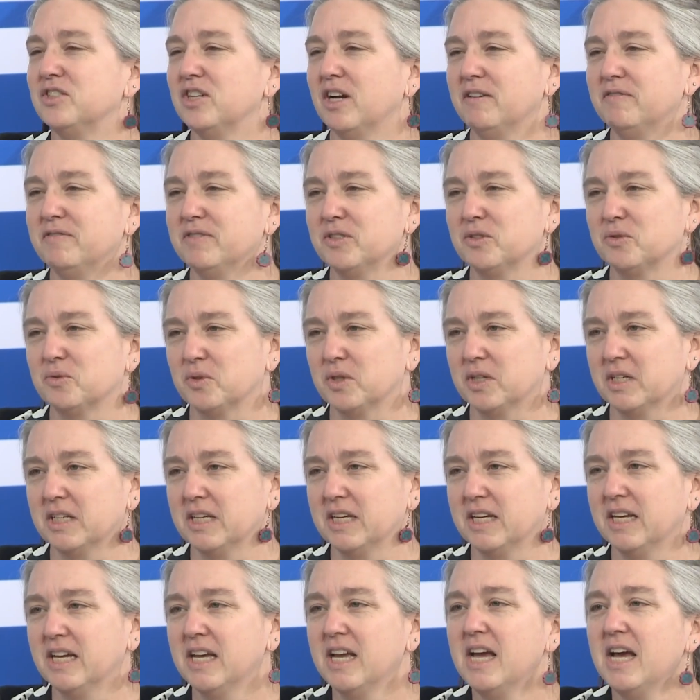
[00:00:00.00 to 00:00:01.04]
Jeff is
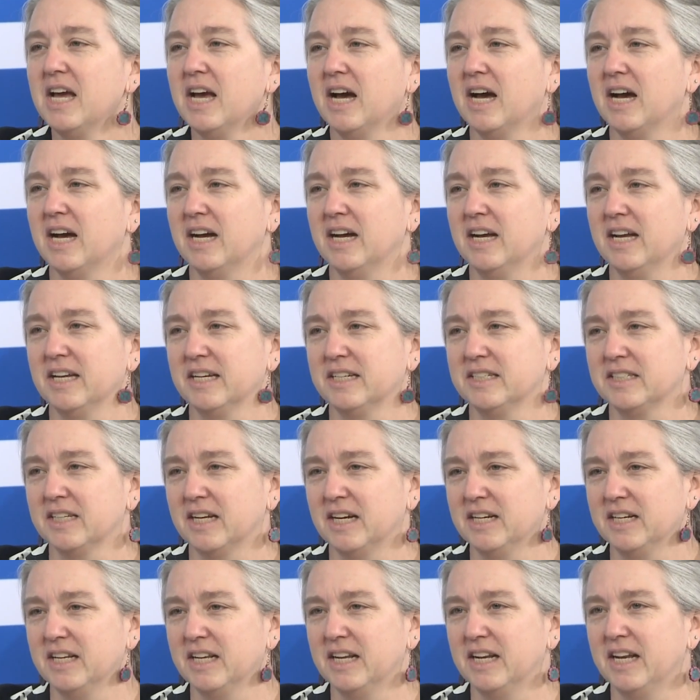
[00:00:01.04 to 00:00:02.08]
really uh,
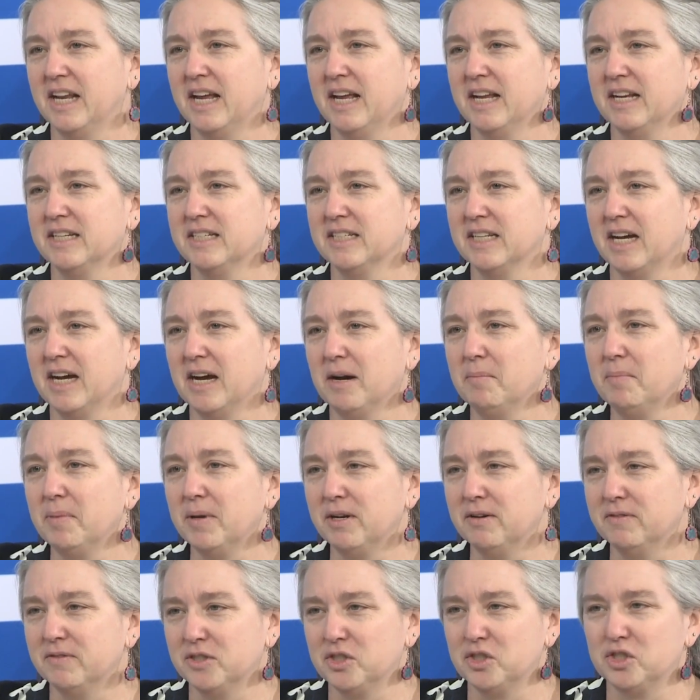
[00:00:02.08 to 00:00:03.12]
excited and uh, a bit
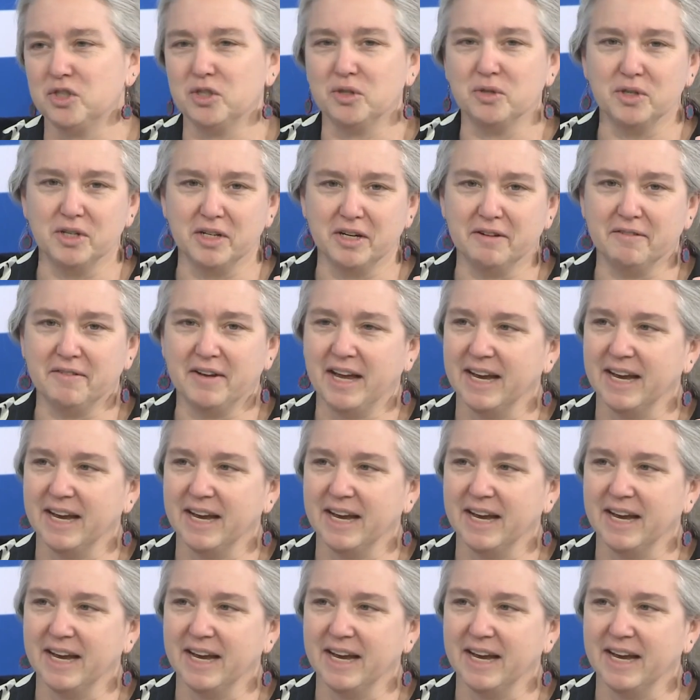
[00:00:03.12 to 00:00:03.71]
of a student of